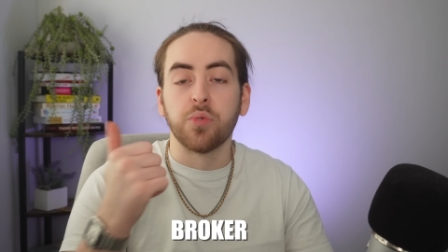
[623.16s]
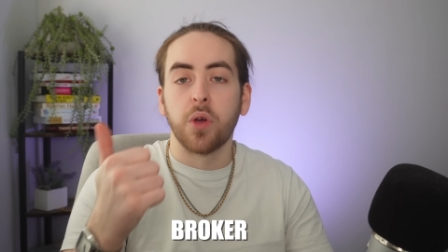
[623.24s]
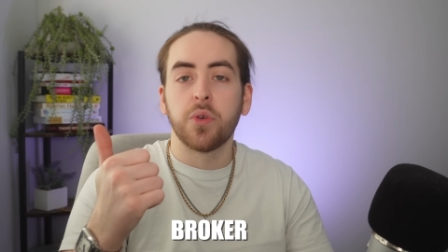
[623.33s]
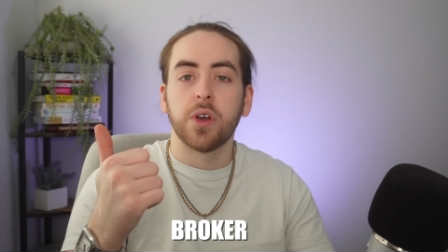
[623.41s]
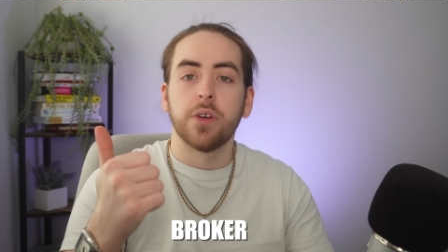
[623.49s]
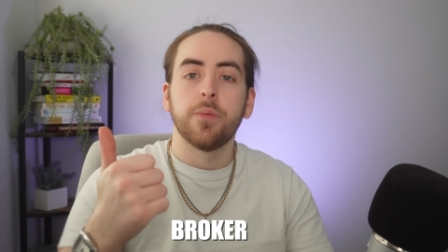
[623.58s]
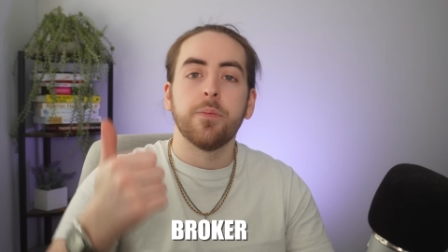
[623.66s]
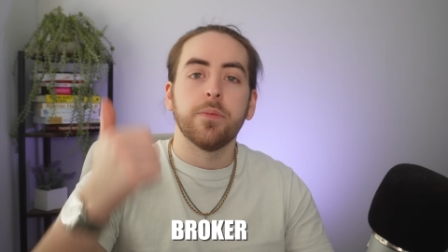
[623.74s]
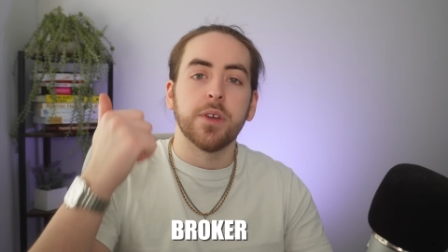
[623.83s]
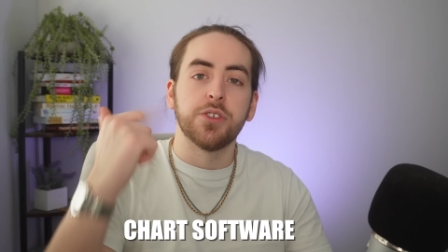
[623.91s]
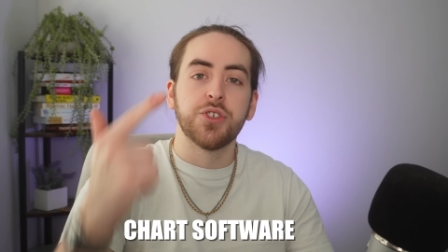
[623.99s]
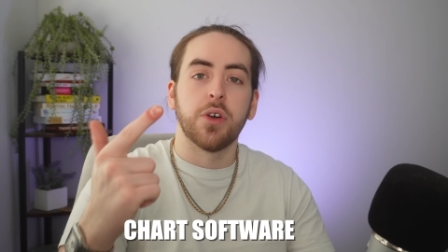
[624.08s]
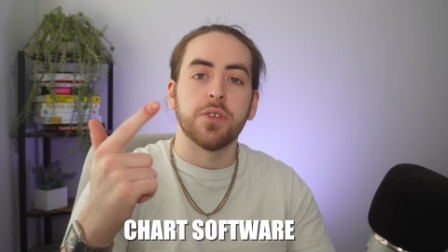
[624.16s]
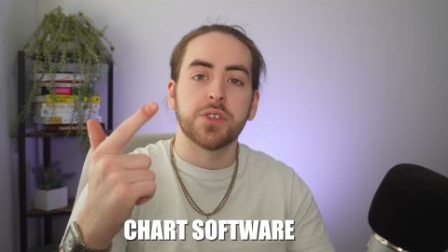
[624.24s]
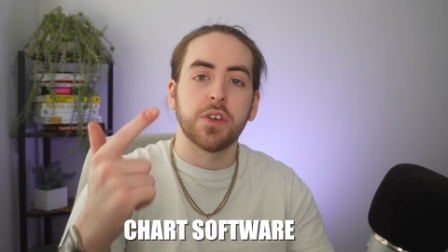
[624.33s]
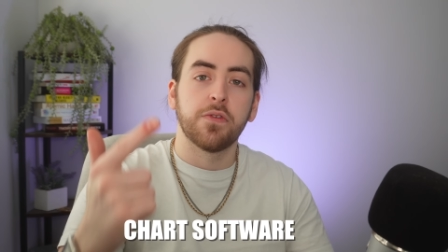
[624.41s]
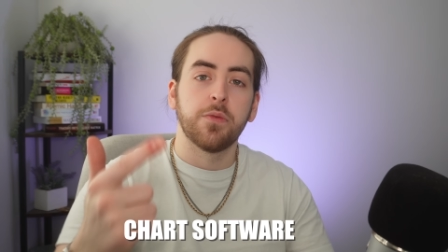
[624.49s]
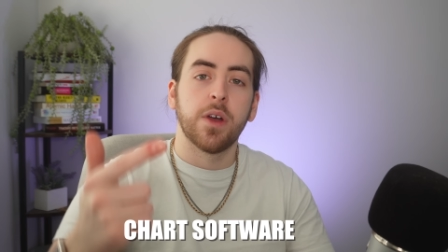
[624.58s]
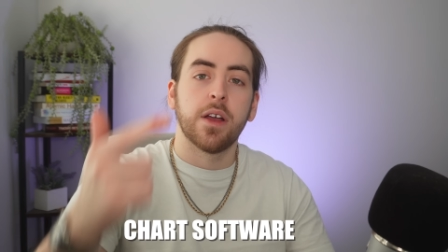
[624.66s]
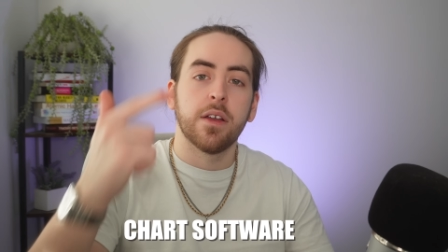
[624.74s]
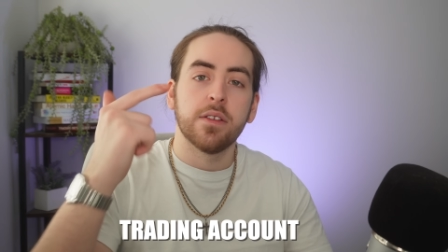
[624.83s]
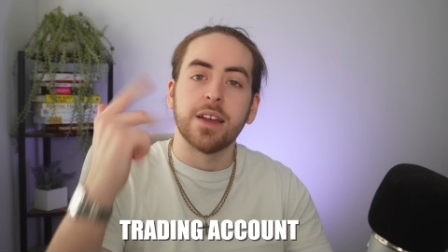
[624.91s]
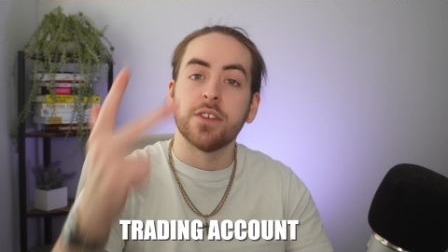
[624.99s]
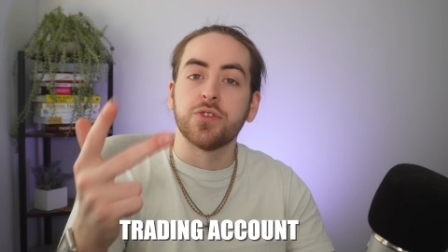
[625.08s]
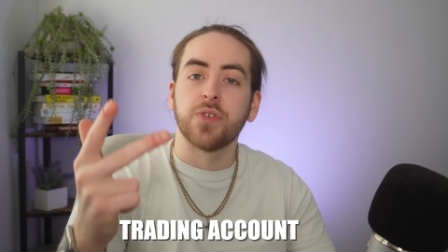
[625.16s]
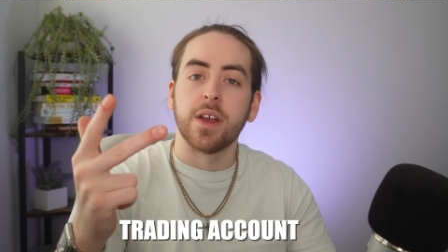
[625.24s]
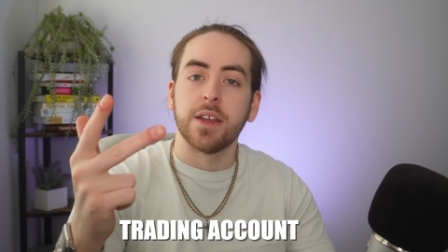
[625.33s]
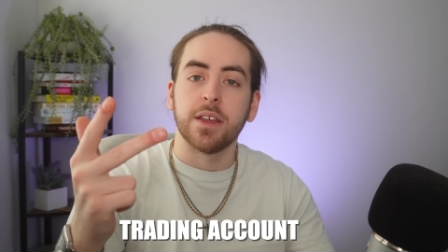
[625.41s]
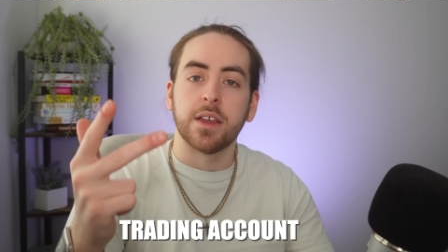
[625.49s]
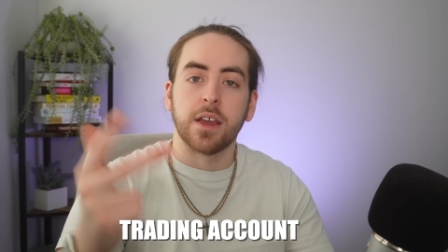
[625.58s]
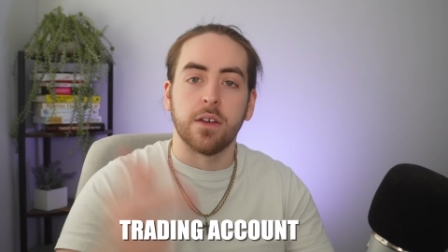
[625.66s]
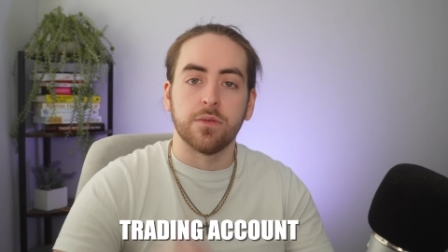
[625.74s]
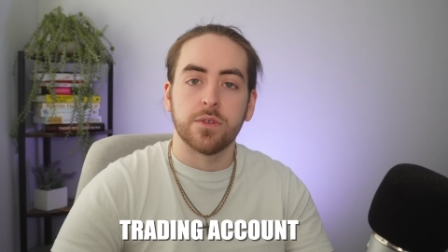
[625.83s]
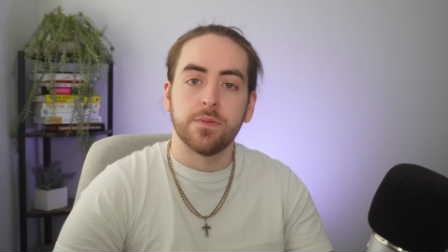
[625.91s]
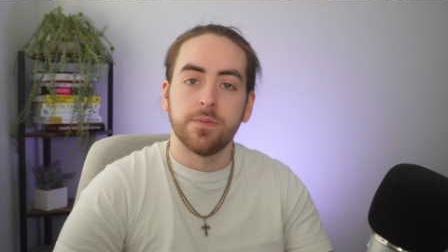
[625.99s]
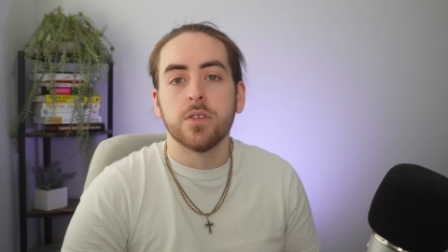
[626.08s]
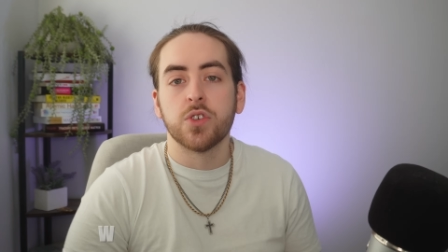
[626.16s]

A broker, a chart software, and a trading account.